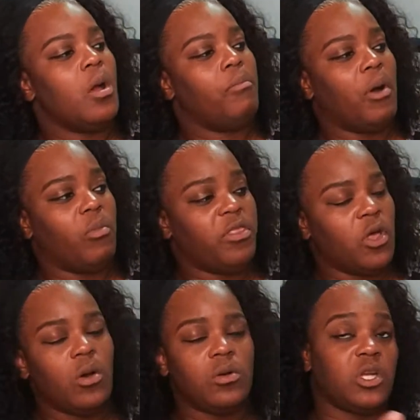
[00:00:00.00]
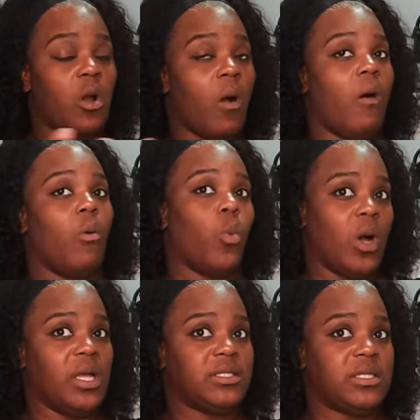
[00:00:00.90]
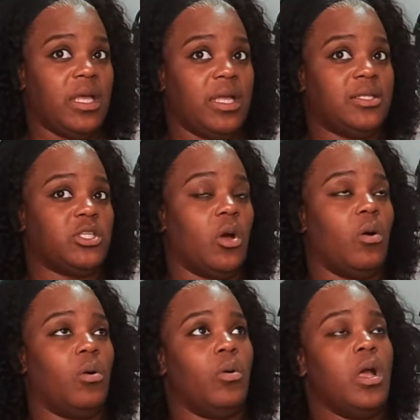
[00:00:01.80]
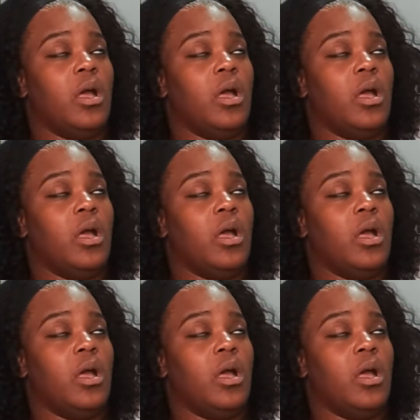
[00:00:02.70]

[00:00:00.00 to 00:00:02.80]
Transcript: But with those, they're all 1s, and so